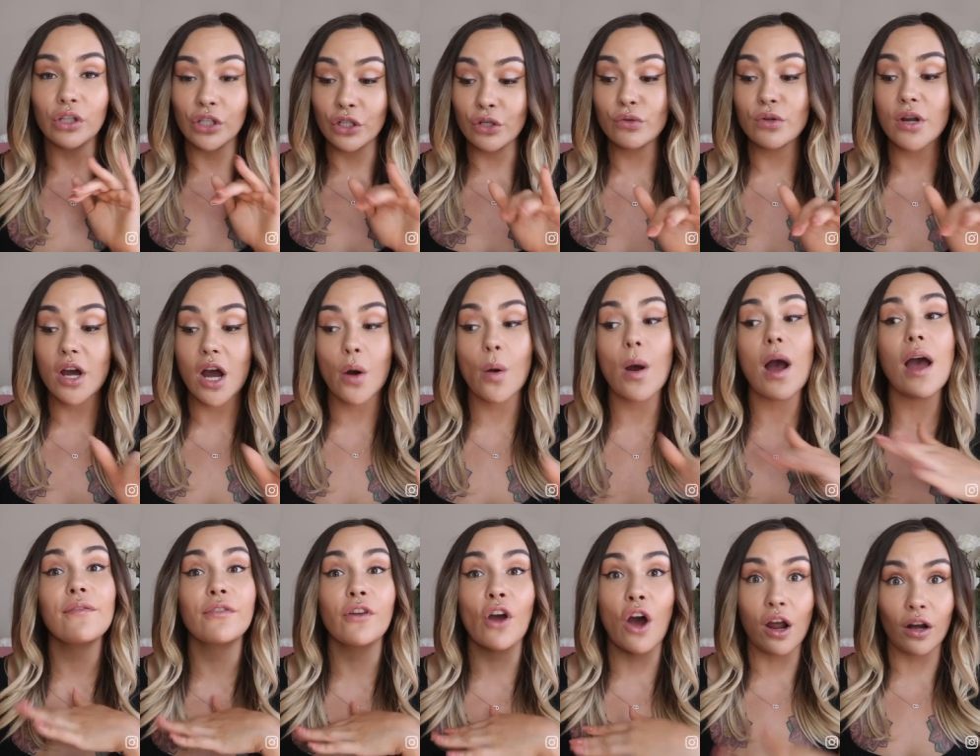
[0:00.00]
You know
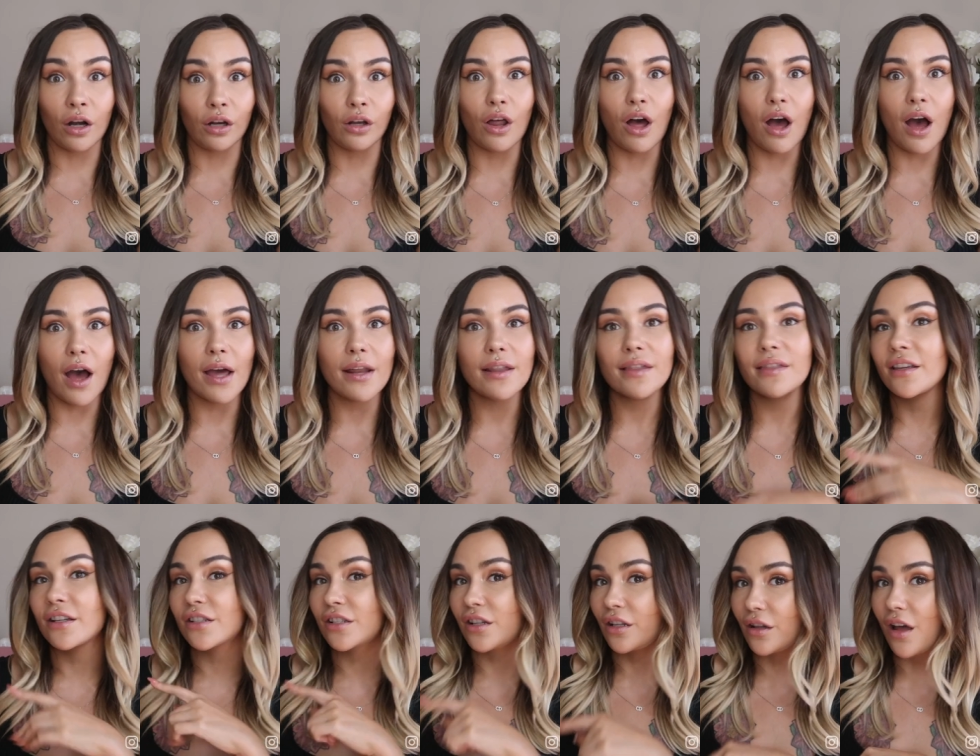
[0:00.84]
I've got a lot.
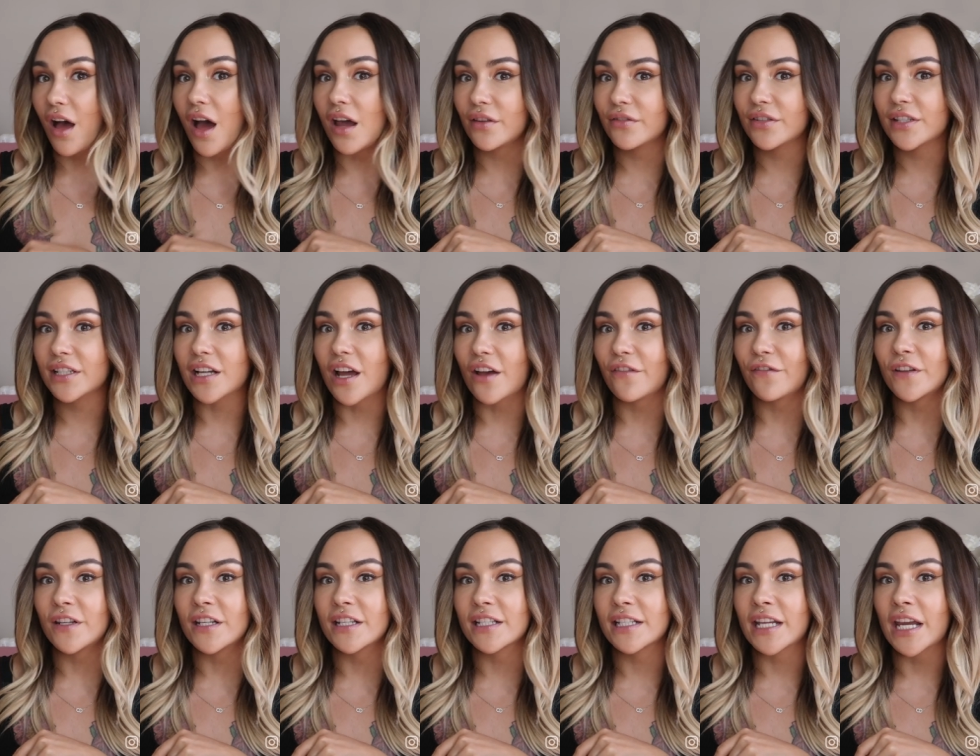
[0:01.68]
There's a lot of stuff
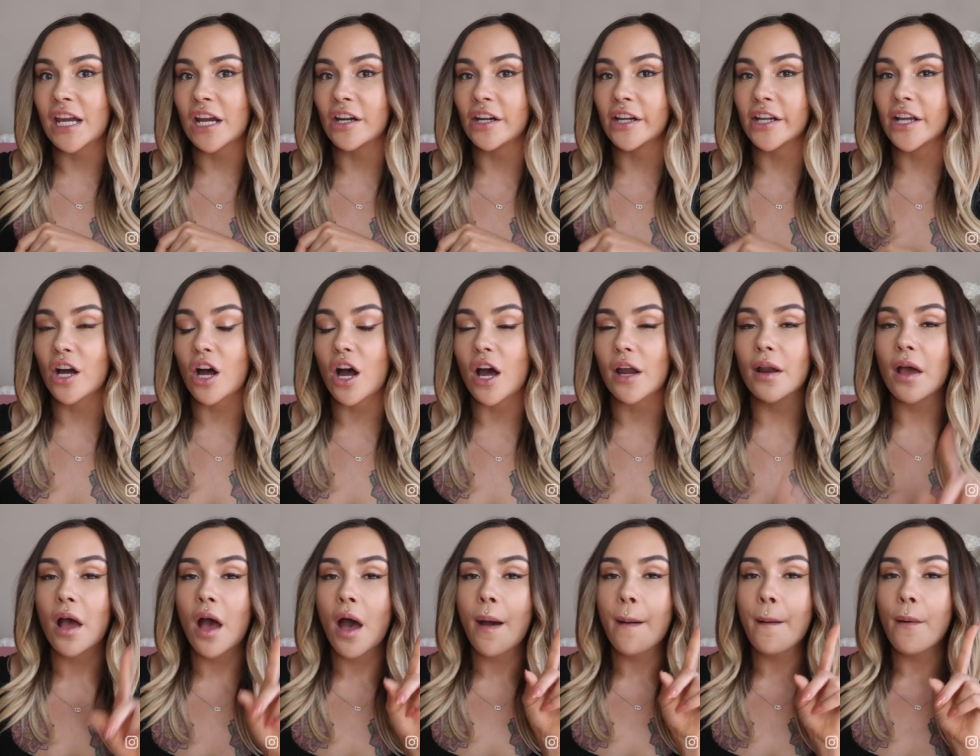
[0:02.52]
in this
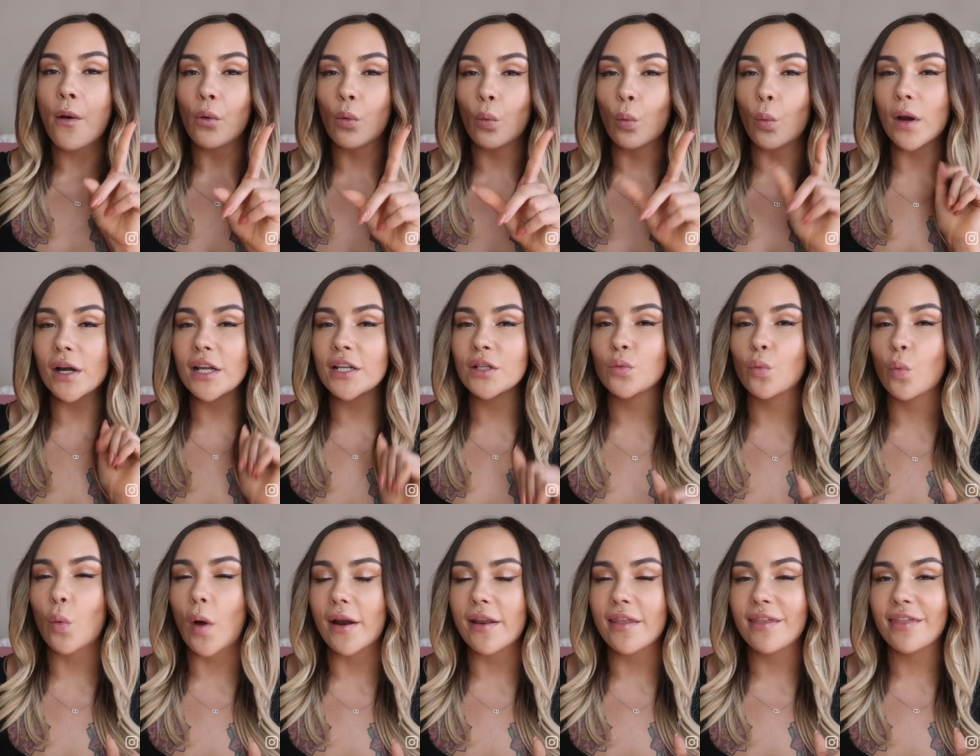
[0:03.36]
carry-on. What is
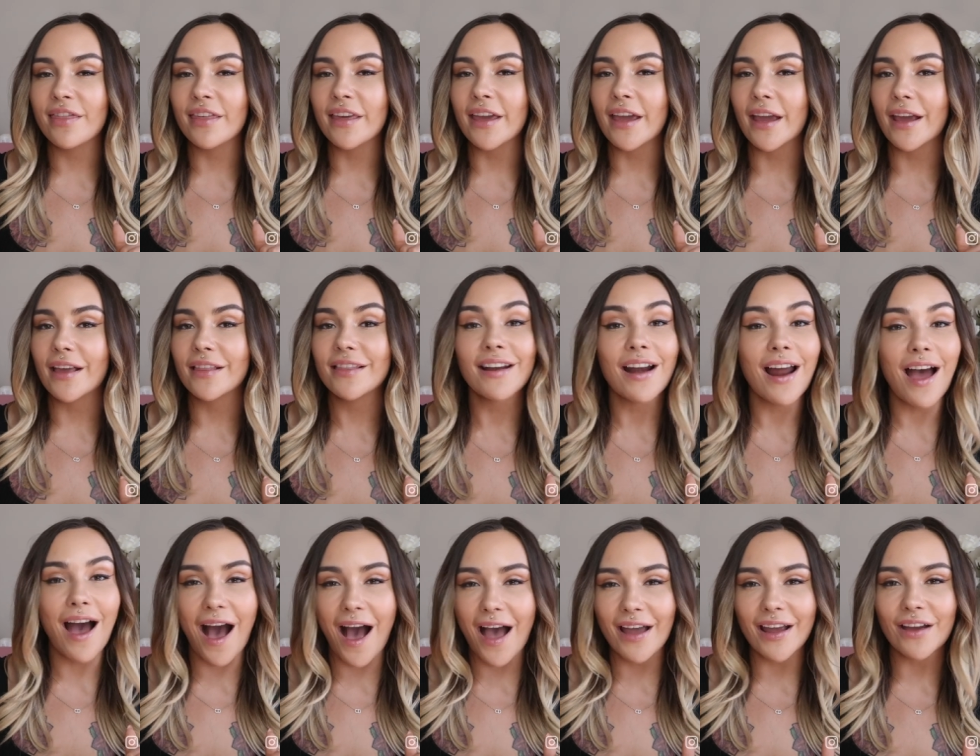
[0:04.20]
one thing
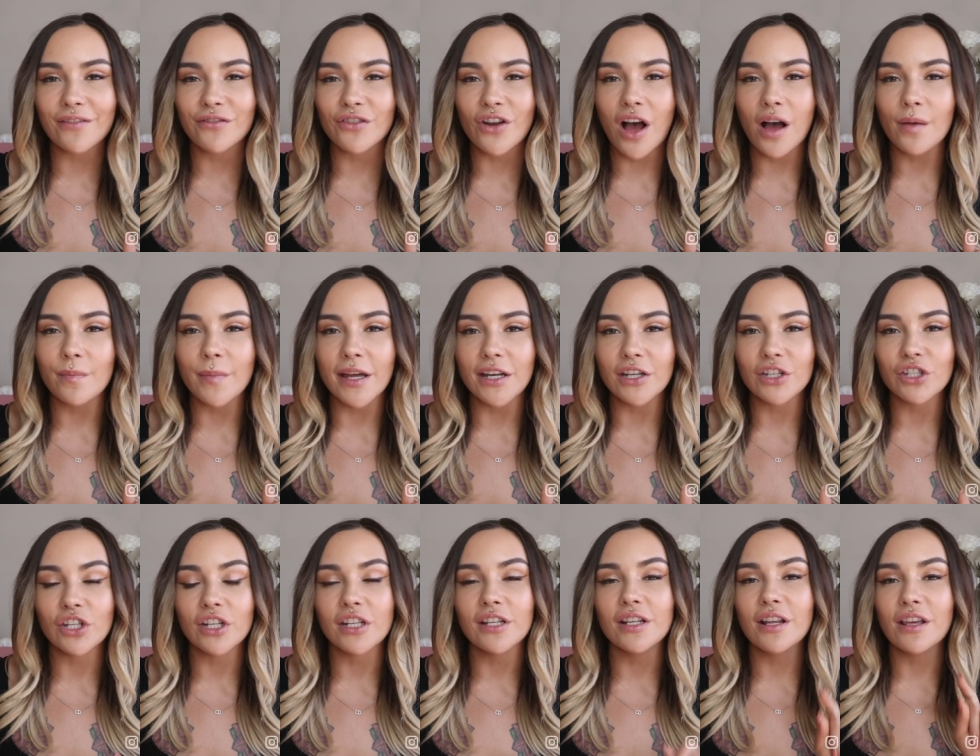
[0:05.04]
that I have not
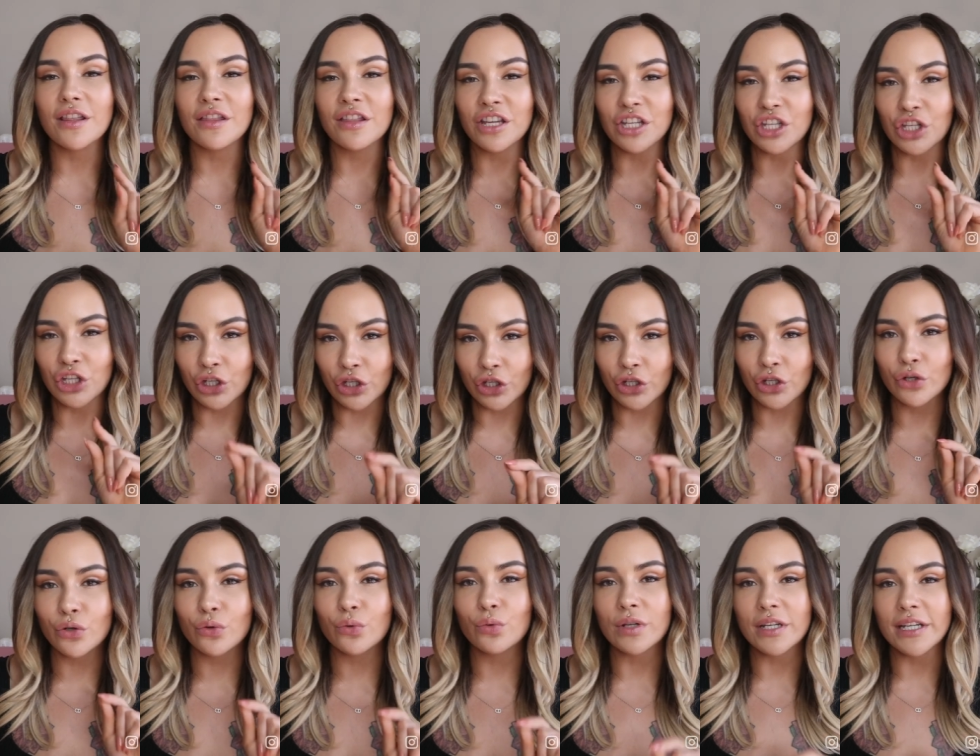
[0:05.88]
mentioned that
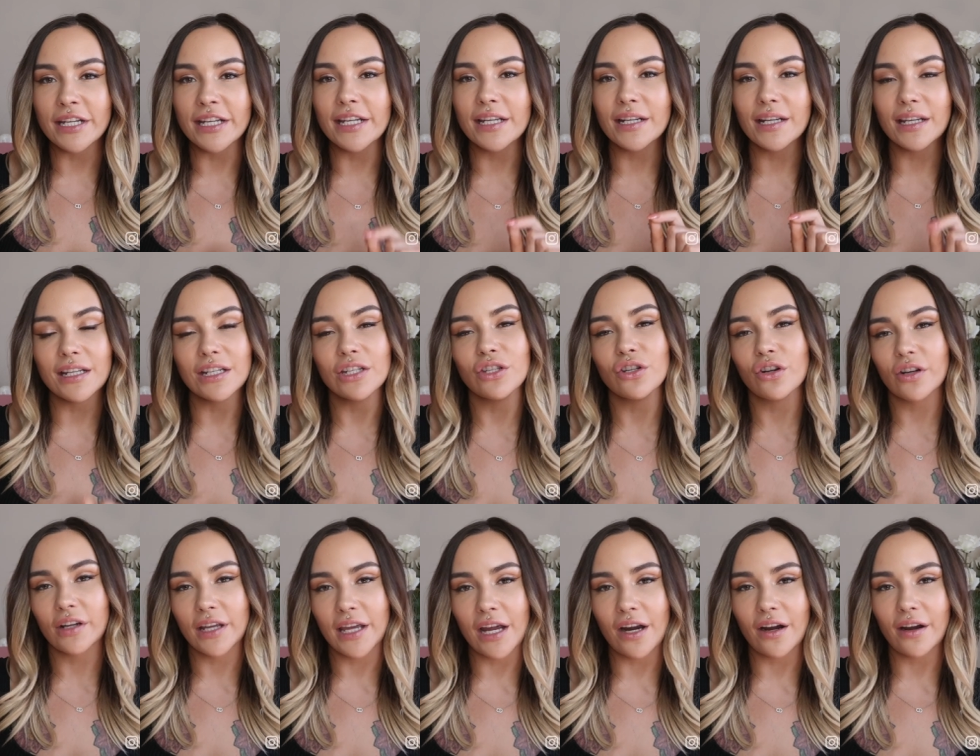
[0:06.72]
you need in
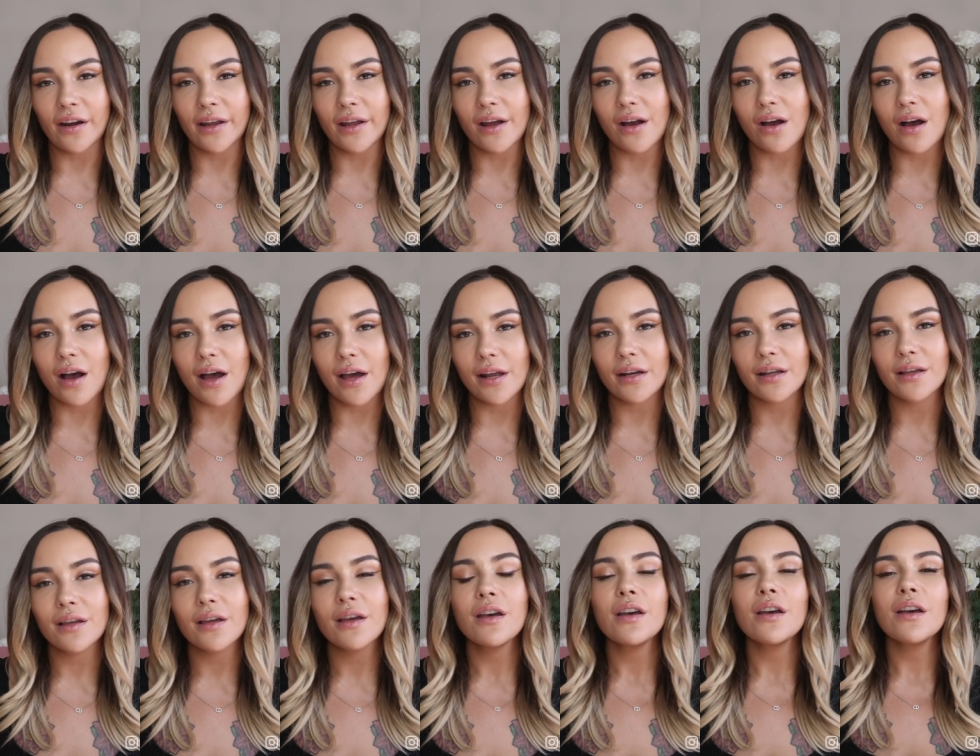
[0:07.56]
your carry-on?